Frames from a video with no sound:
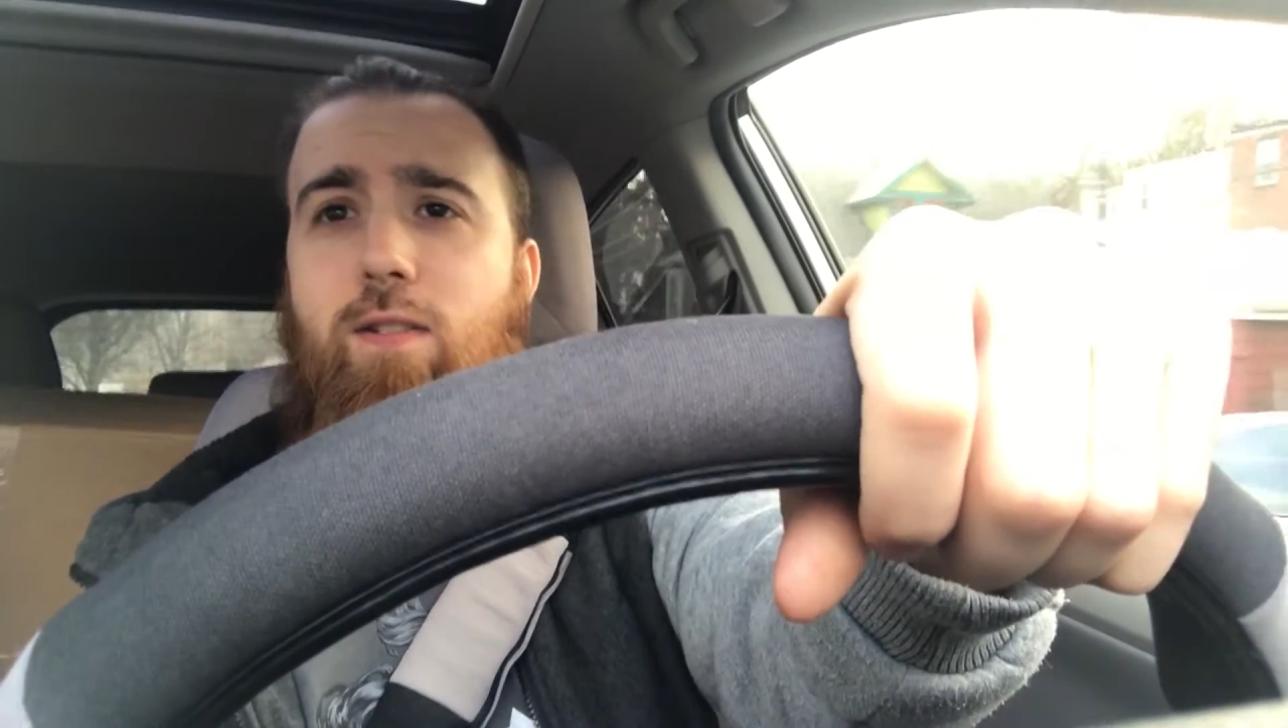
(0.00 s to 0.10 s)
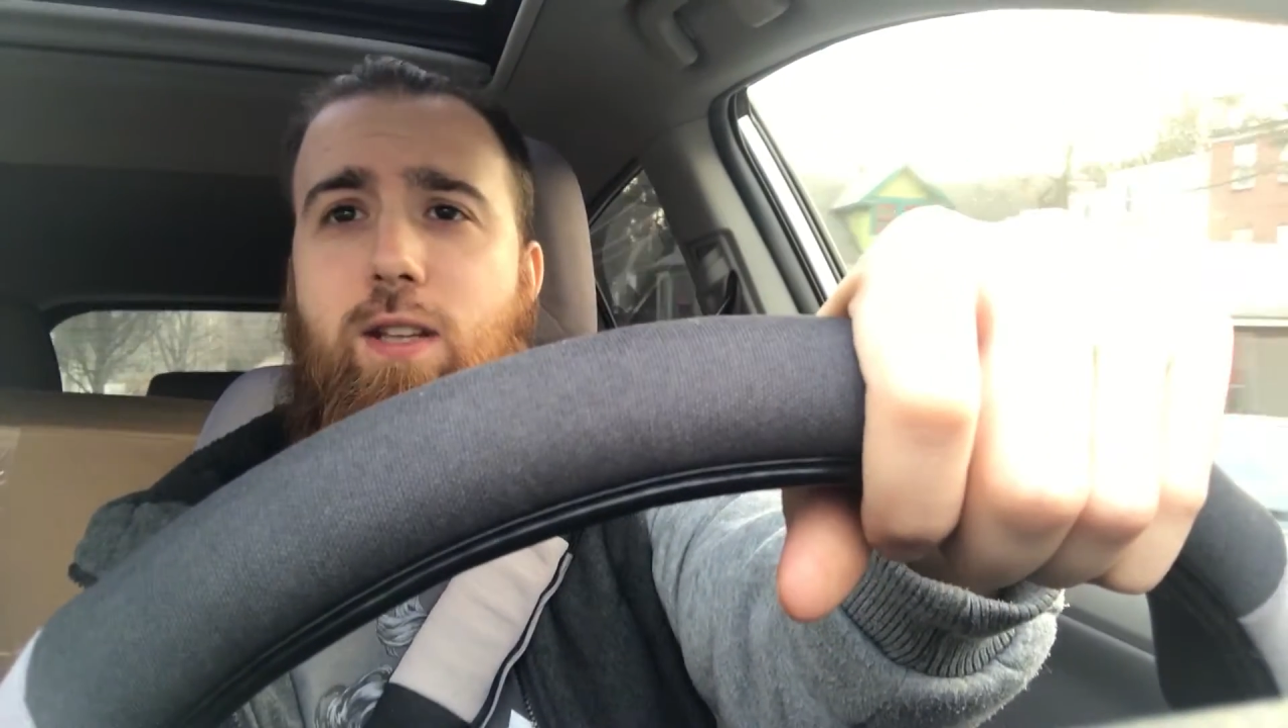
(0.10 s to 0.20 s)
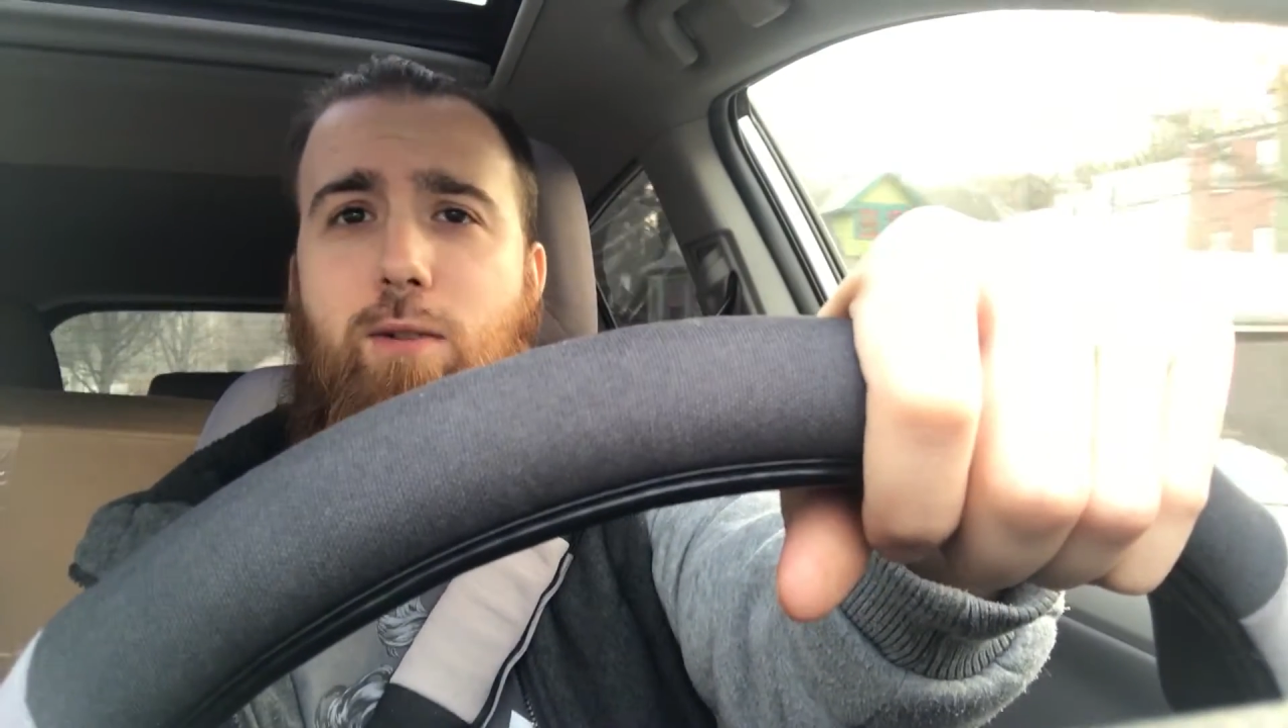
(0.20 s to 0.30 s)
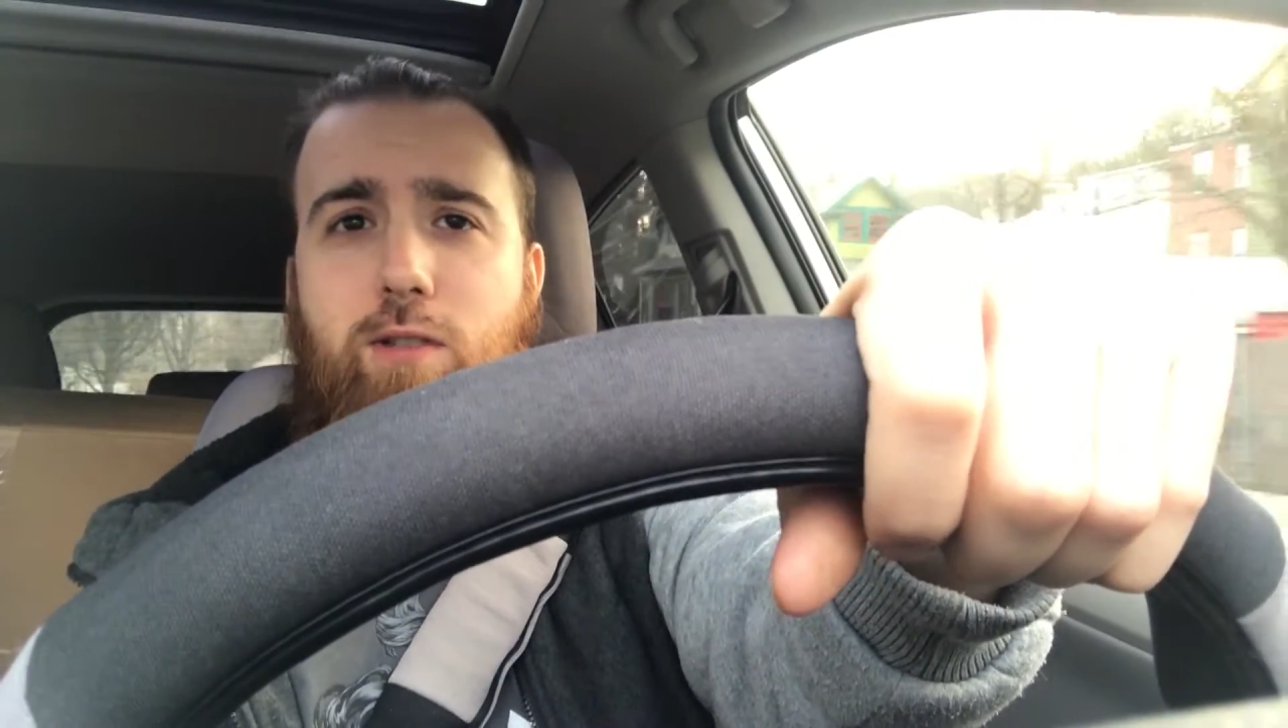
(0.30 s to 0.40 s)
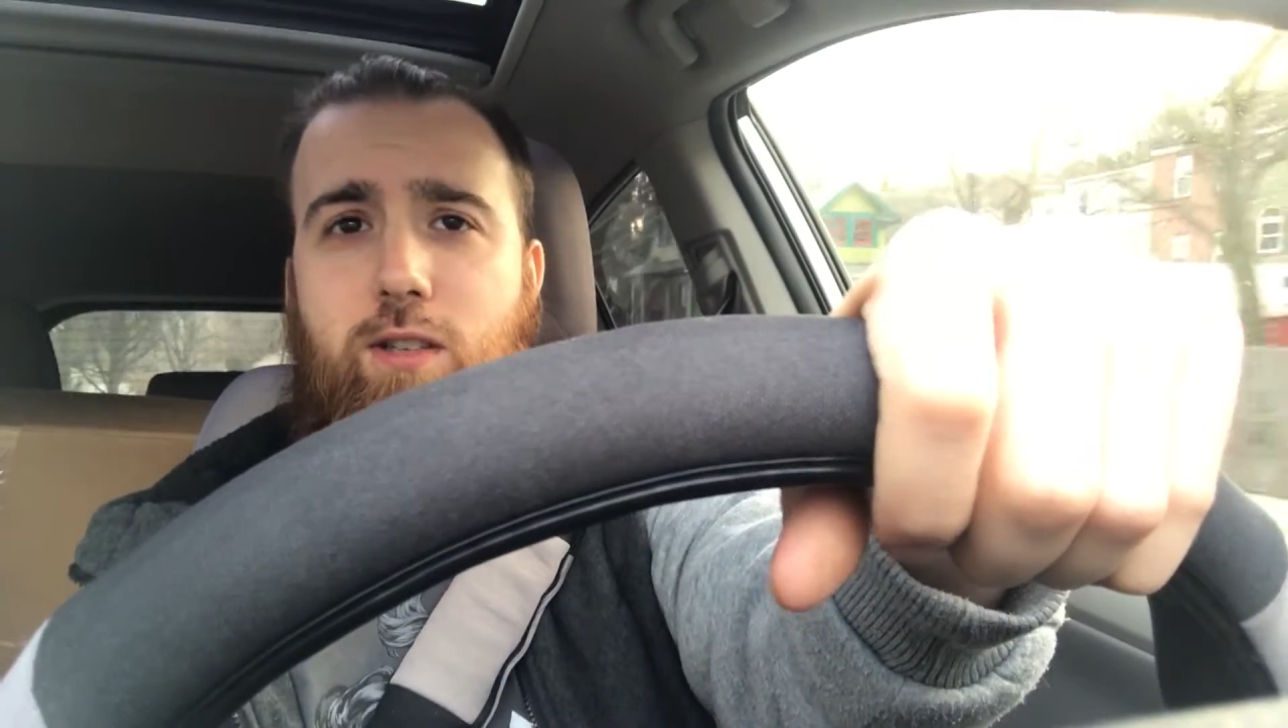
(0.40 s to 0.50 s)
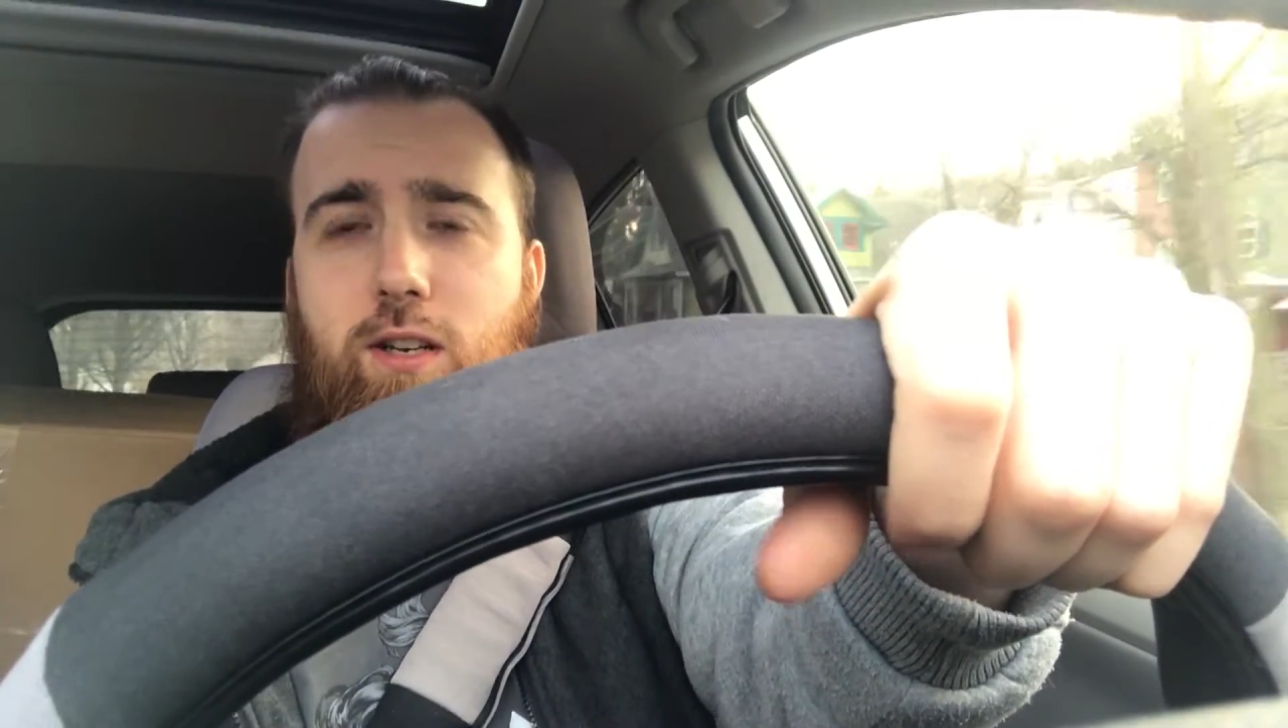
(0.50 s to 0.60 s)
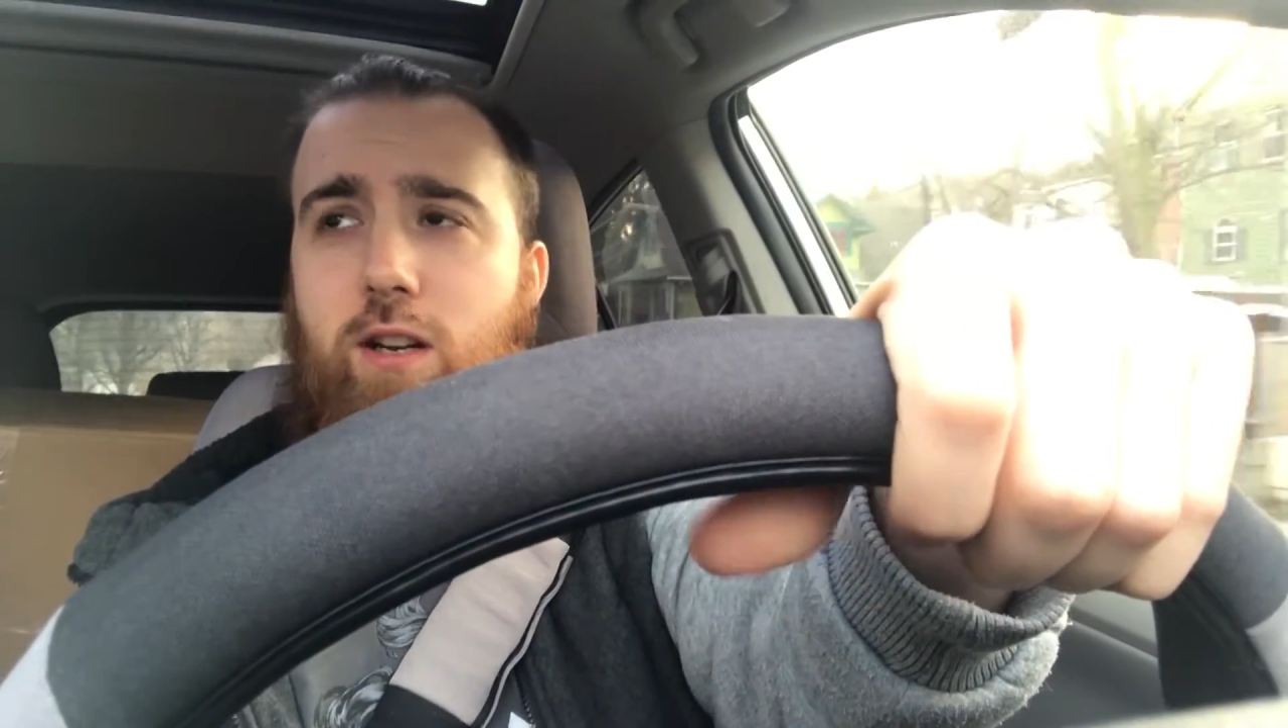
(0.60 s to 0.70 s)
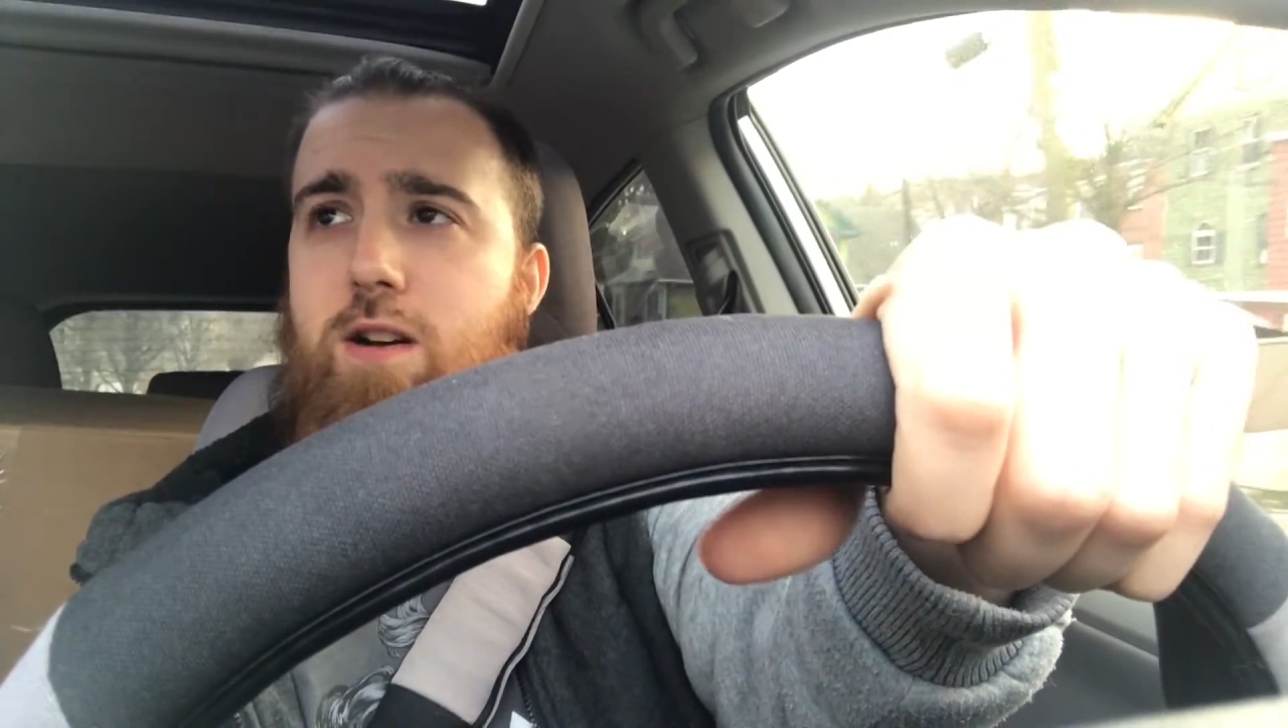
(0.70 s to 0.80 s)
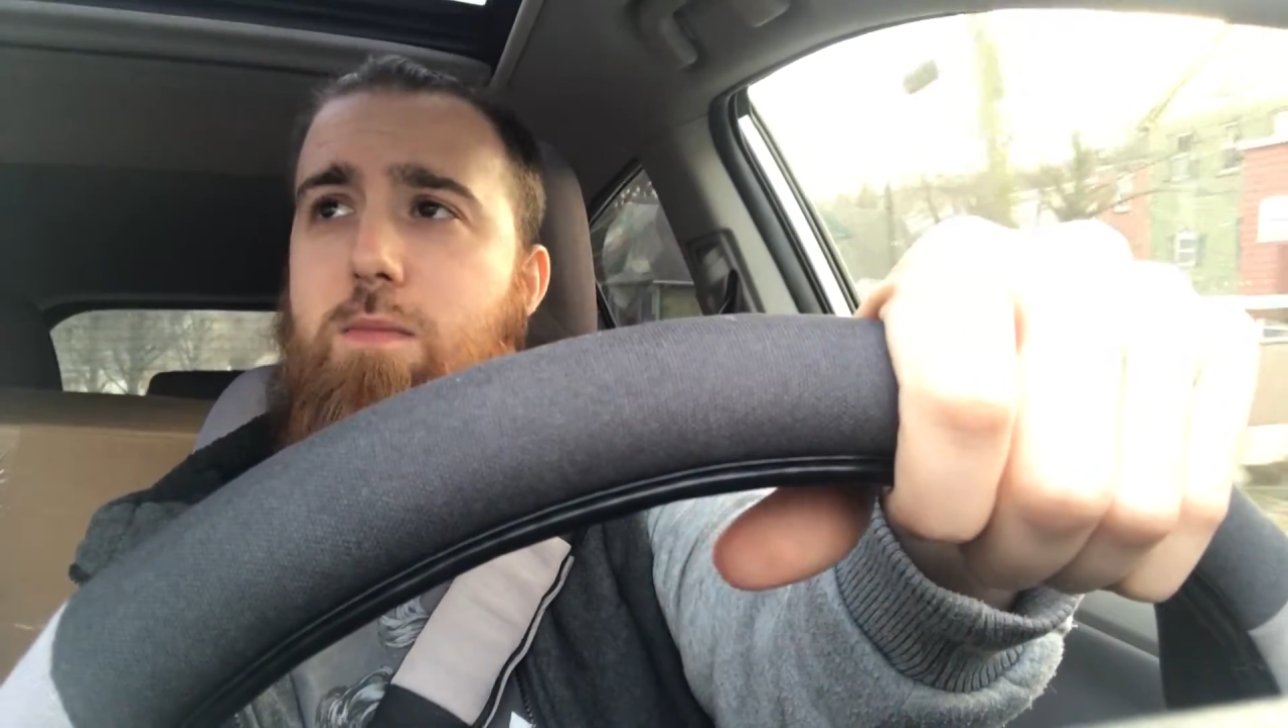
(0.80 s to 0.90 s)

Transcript: everything was going to